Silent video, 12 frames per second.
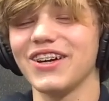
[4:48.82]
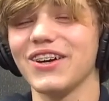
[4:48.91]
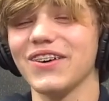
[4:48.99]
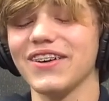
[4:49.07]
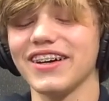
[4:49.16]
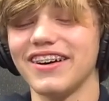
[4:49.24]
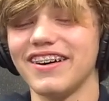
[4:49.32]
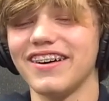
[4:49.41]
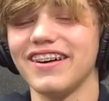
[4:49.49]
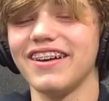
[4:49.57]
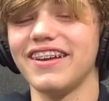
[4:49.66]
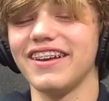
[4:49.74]
going
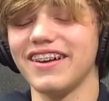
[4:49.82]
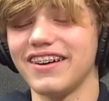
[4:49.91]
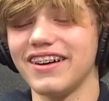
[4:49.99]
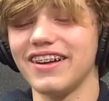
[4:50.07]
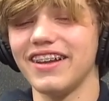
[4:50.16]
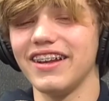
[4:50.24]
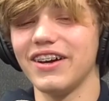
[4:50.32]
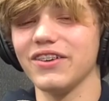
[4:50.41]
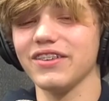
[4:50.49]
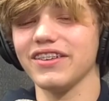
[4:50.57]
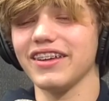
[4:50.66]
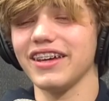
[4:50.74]
on and on, and I
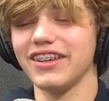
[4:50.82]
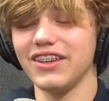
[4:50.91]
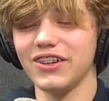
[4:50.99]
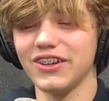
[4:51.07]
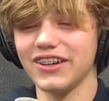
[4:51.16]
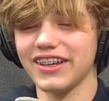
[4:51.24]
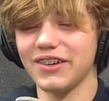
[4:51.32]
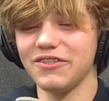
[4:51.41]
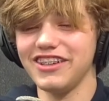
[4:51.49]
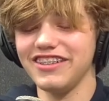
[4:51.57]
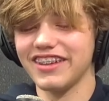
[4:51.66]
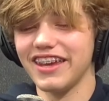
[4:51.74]
was like, "You know what? Can we
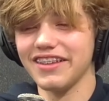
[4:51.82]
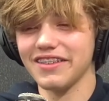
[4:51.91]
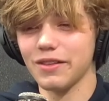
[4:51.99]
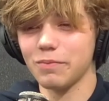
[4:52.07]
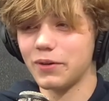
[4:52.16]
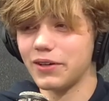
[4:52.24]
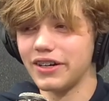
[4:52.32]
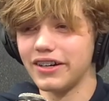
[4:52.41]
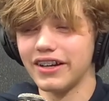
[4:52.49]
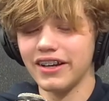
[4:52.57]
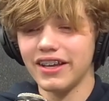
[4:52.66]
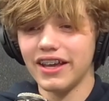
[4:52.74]
just get to the part?"
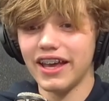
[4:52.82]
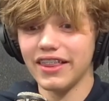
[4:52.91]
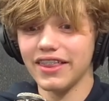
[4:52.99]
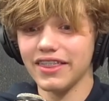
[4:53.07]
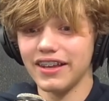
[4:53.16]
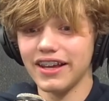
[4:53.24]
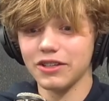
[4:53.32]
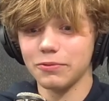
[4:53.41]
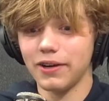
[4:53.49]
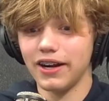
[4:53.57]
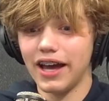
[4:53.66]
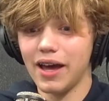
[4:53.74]
And then the next
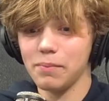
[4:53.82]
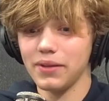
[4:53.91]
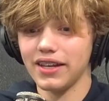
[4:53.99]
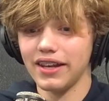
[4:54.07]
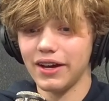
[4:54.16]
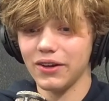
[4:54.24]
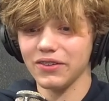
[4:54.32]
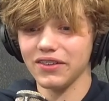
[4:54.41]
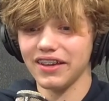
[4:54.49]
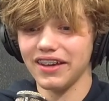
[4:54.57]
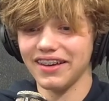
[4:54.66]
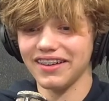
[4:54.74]
part happened, and I was
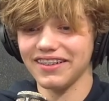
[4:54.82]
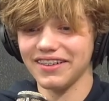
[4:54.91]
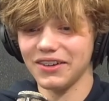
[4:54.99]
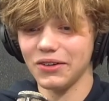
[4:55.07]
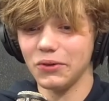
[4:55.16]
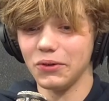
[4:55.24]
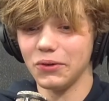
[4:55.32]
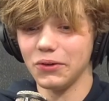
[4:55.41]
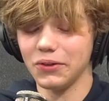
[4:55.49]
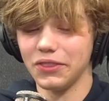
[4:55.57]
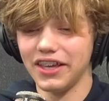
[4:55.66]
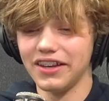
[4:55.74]
like,
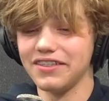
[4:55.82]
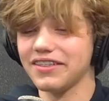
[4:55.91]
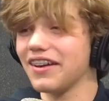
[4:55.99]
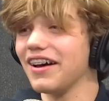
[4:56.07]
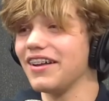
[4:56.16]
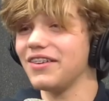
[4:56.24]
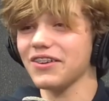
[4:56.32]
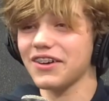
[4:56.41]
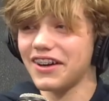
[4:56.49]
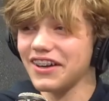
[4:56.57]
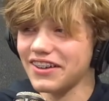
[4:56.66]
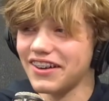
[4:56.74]
"They just got into a
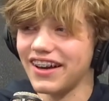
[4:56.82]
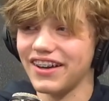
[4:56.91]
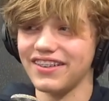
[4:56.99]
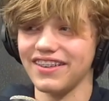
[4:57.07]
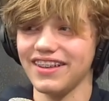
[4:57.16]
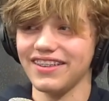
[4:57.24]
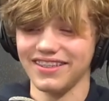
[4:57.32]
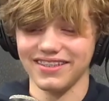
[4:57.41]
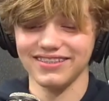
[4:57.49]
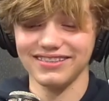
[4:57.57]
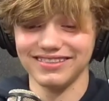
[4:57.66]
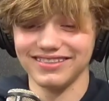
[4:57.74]
car crash. That's."
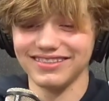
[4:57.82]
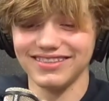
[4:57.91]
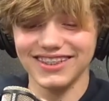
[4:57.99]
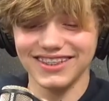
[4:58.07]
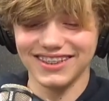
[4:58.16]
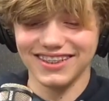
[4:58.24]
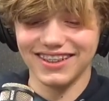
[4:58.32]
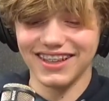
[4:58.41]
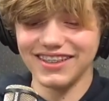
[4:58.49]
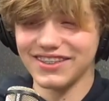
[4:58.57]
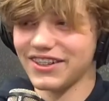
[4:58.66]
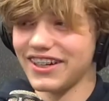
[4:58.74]
Hmm. That's great.